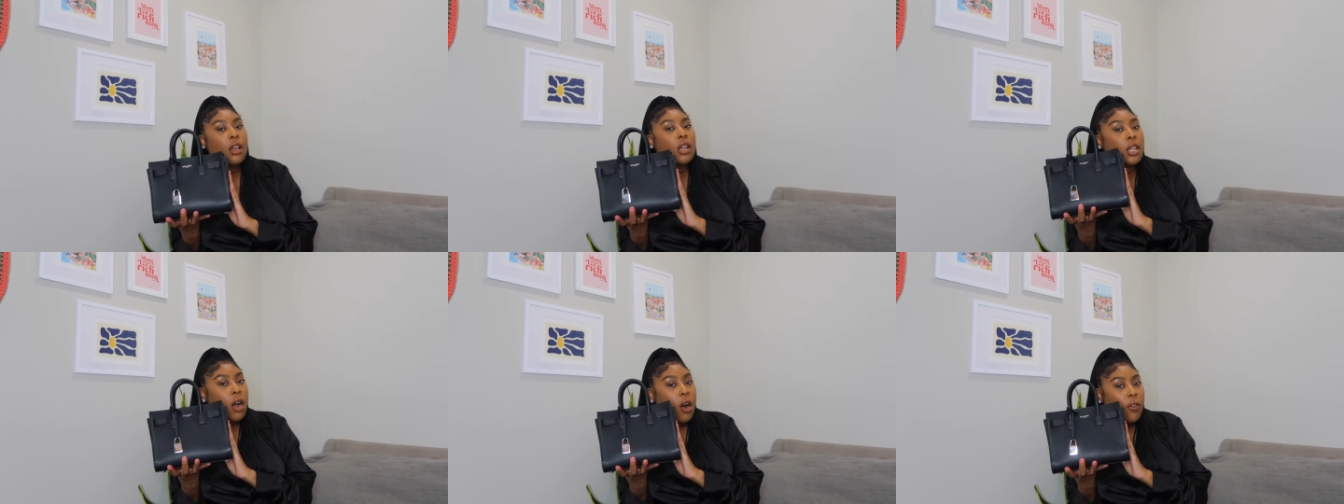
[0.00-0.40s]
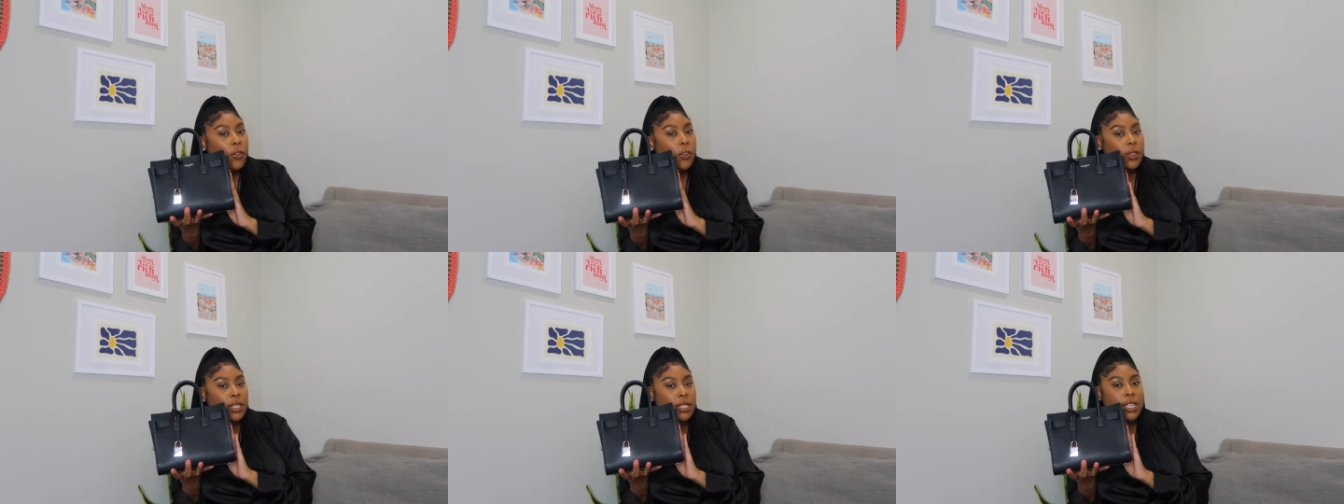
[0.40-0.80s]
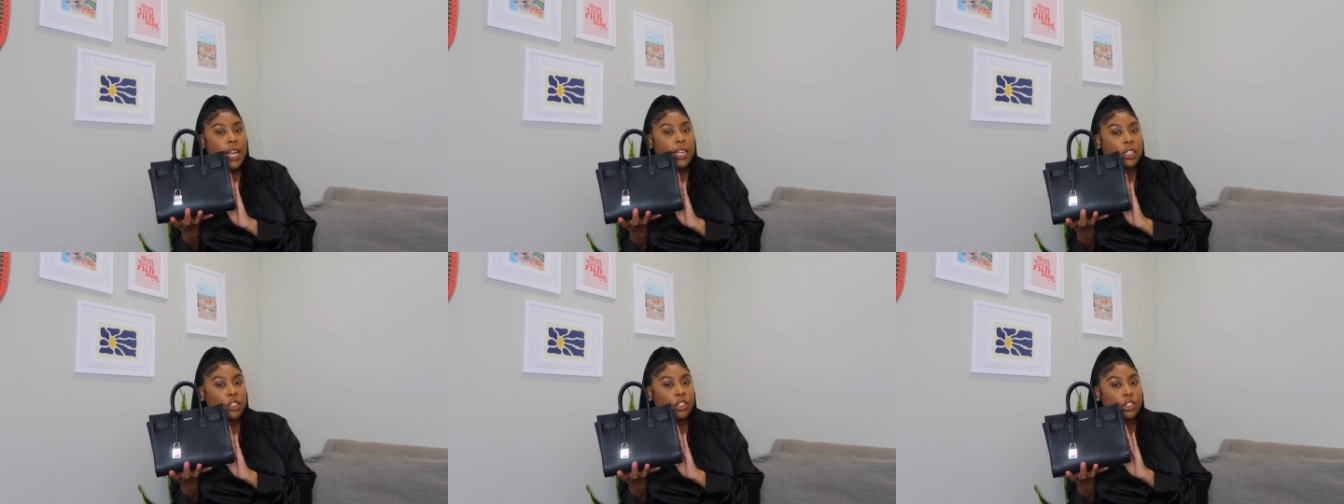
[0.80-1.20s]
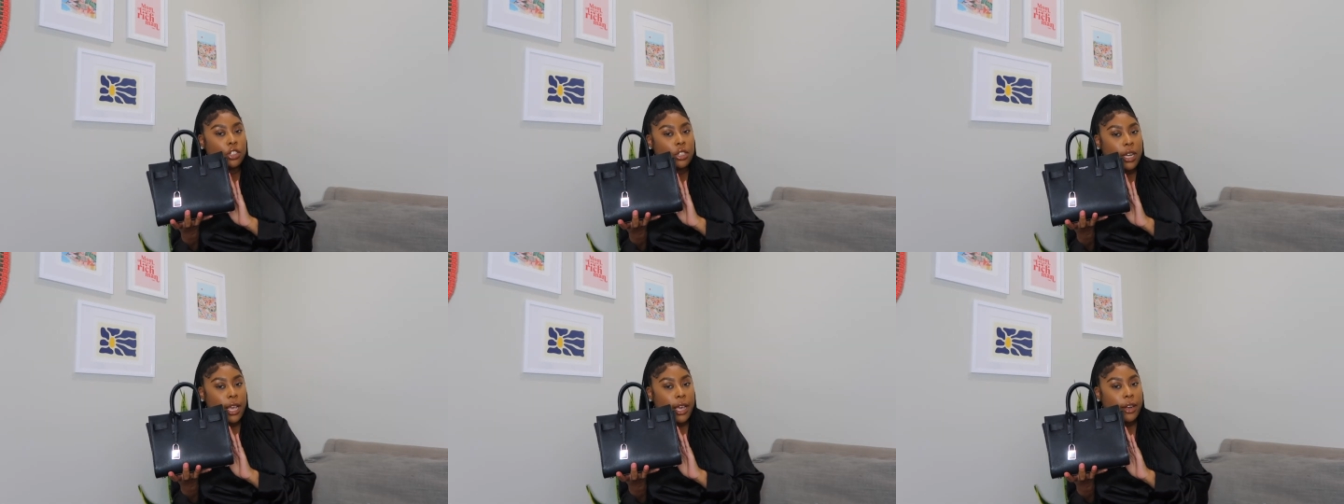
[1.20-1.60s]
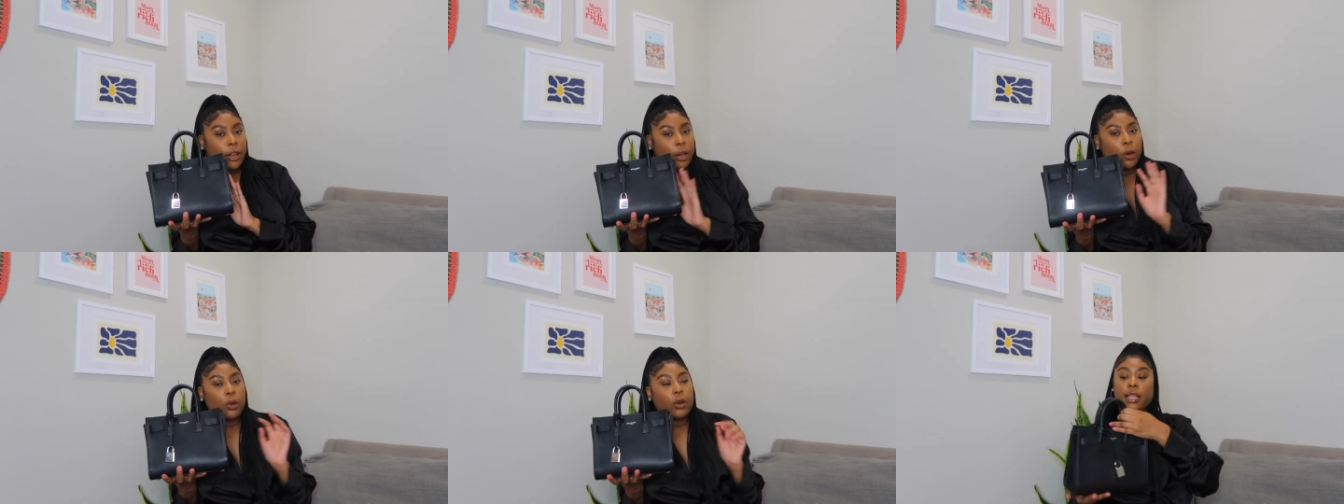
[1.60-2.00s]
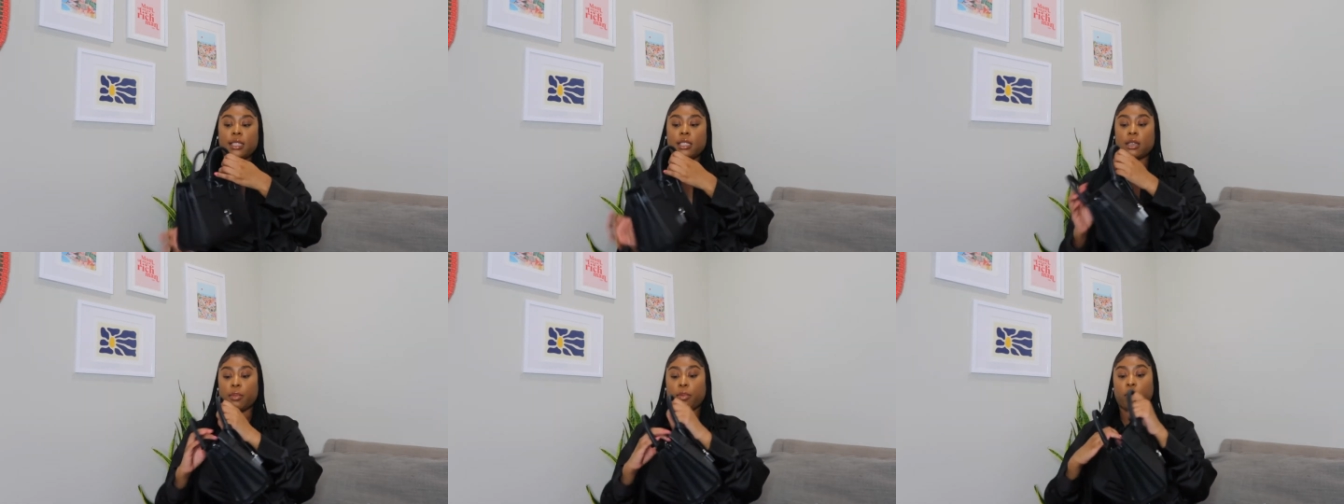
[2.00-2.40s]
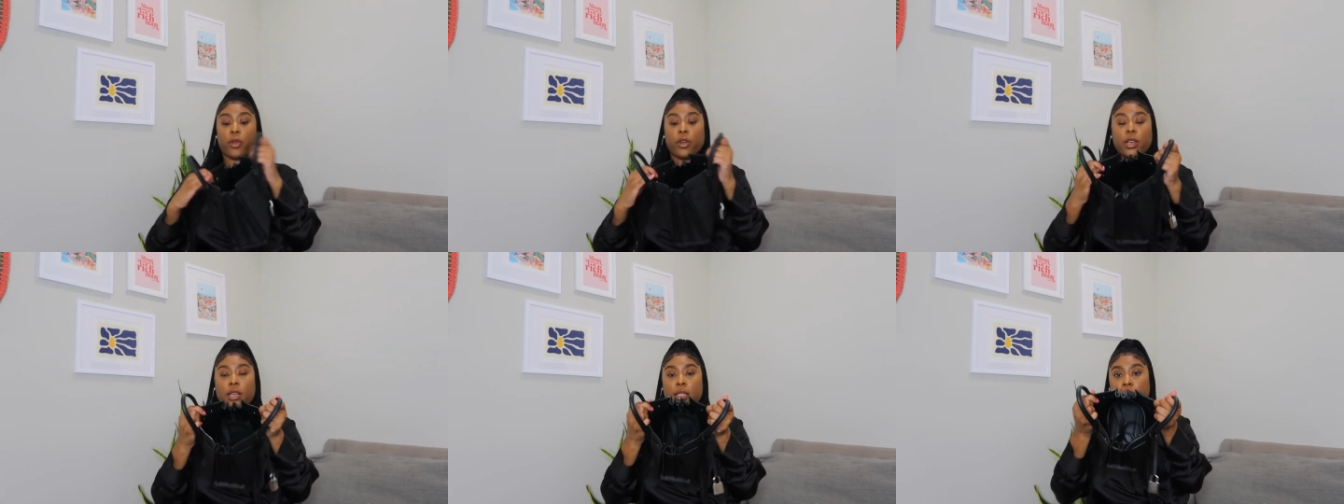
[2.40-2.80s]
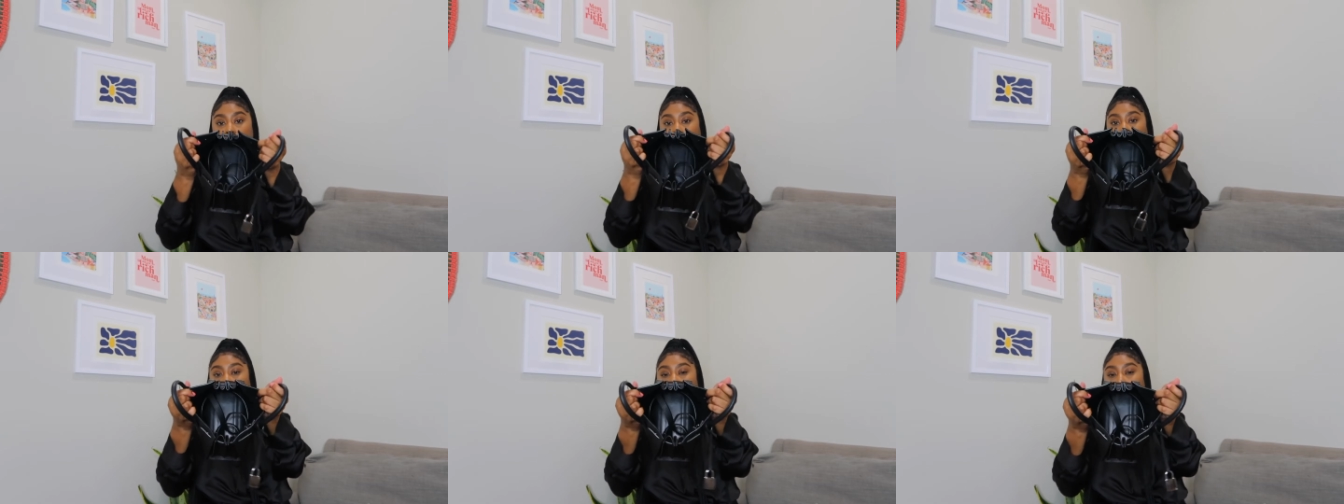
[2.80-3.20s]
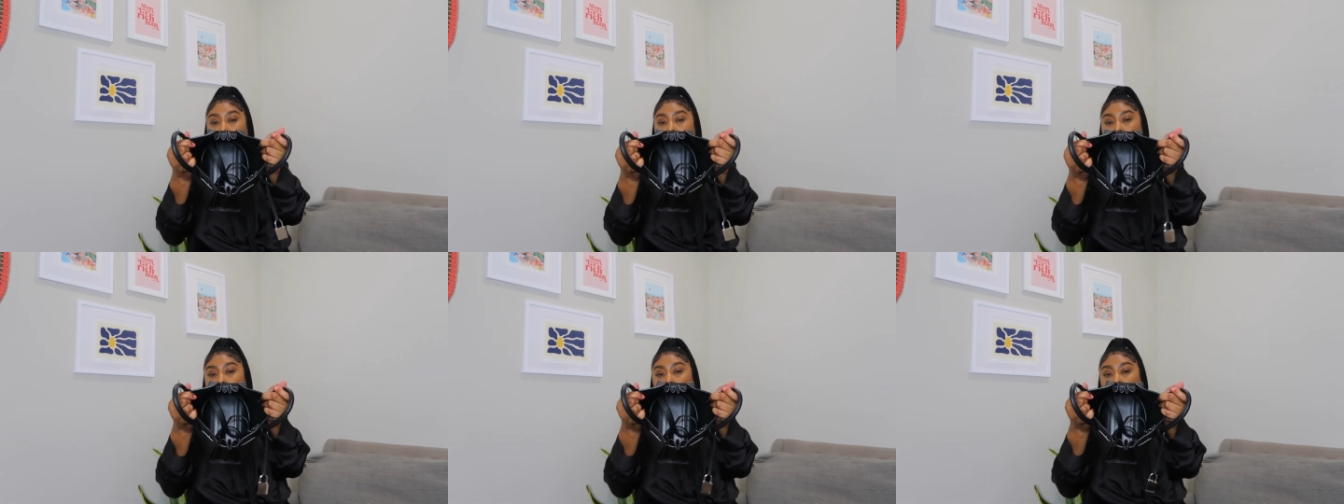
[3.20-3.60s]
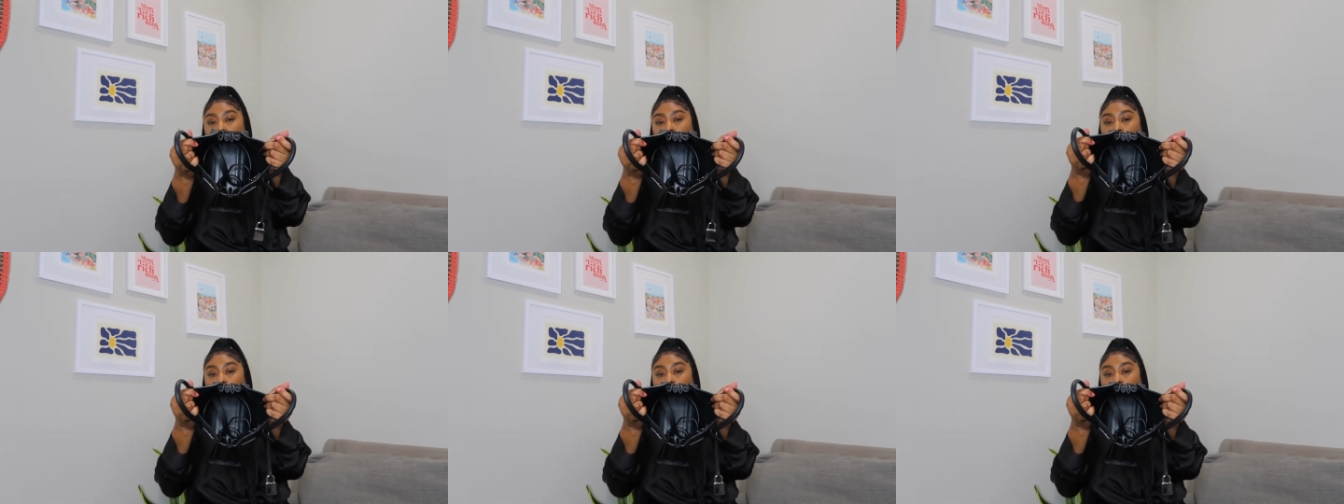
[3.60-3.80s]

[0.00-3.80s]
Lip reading: go for the Sac de Jour Nano. It's a pretty good size